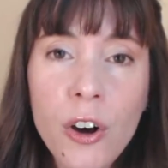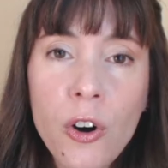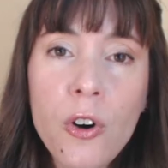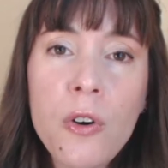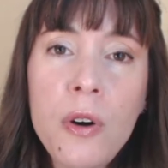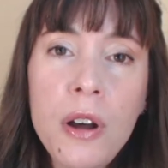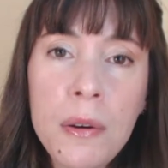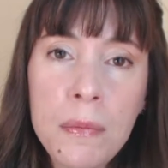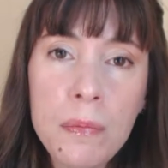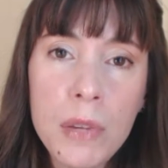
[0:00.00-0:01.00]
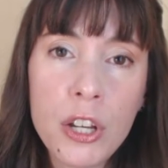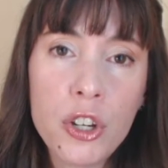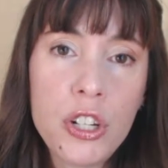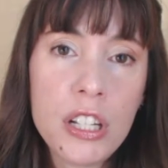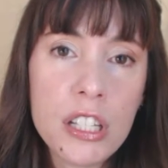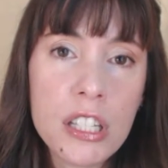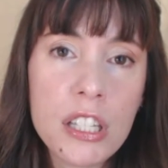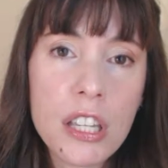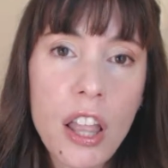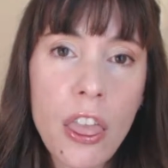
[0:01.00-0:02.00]
Oh my
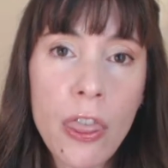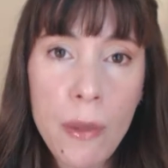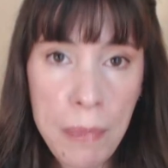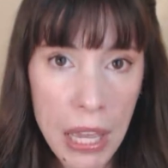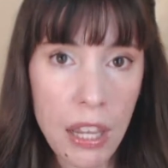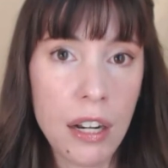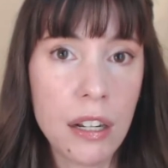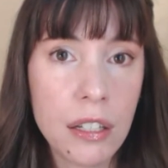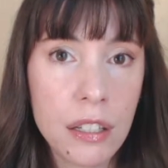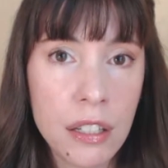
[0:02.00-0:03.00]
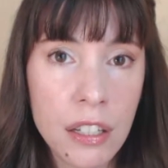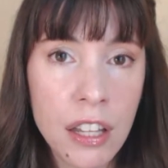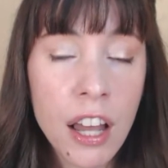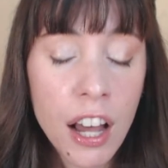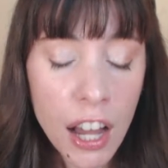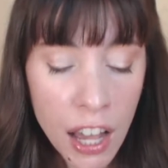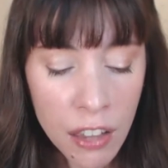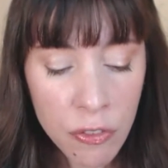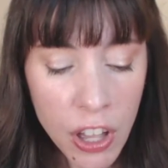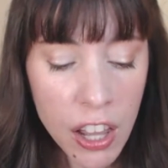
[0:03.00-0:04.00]
goodness, the pain.
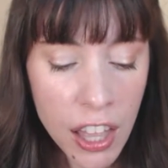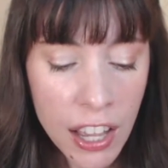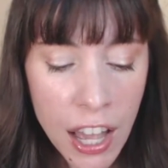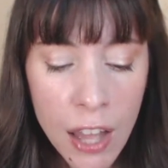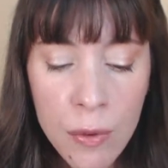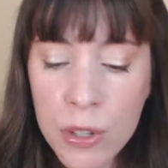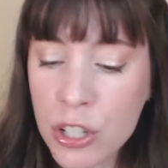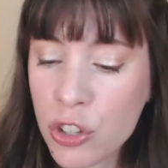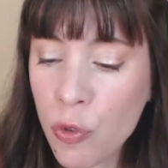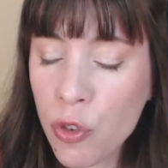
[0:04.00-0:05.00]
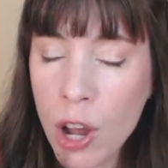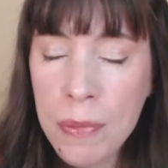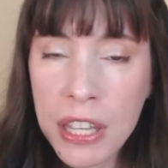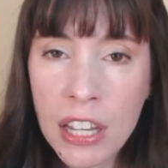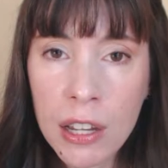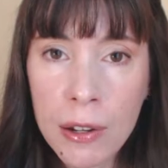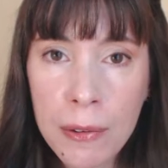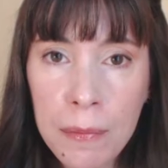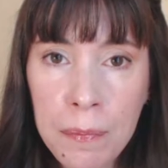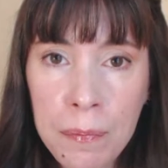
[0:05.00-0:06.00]
I felt like I was rubbing
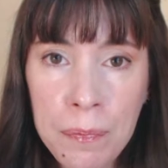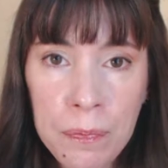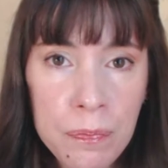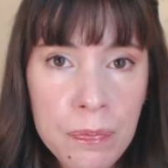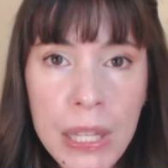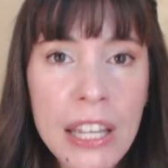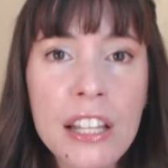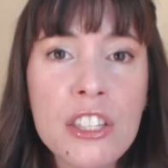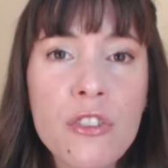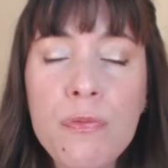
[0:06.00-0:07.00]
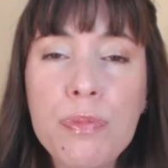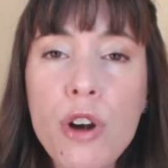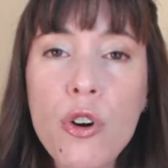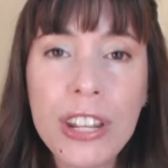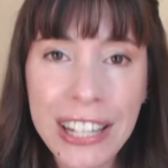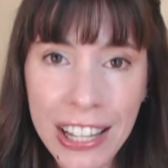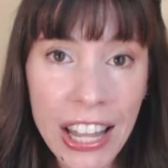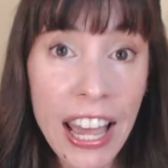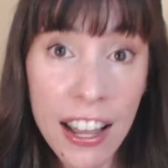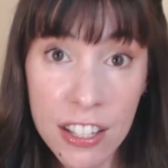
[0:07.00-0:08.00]
beads of broken
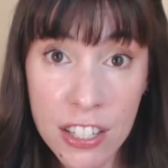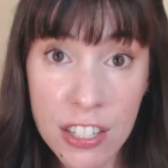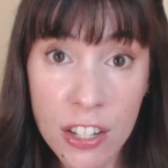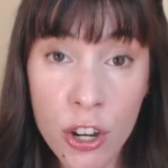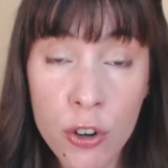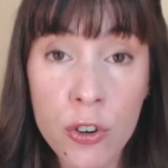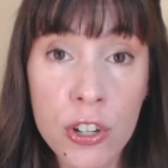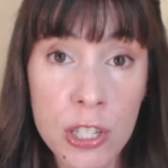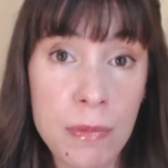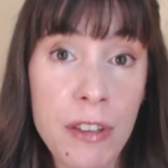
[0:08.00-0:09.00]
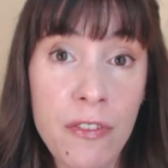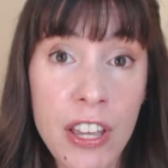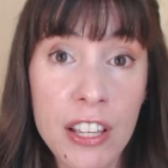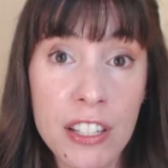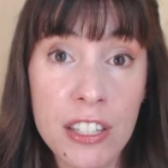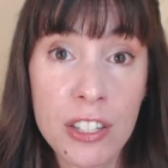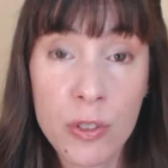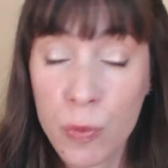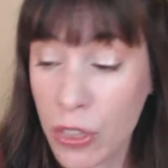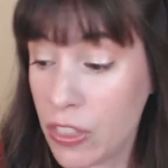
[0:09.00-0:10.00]
glass across my face
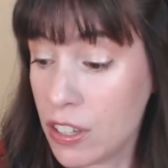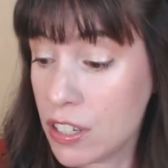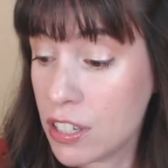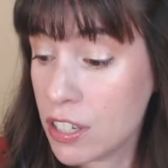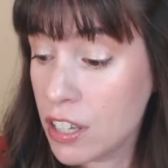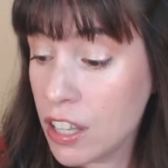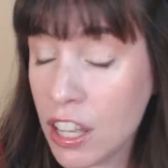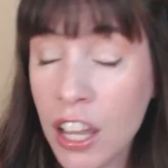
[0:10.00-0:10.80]
with this.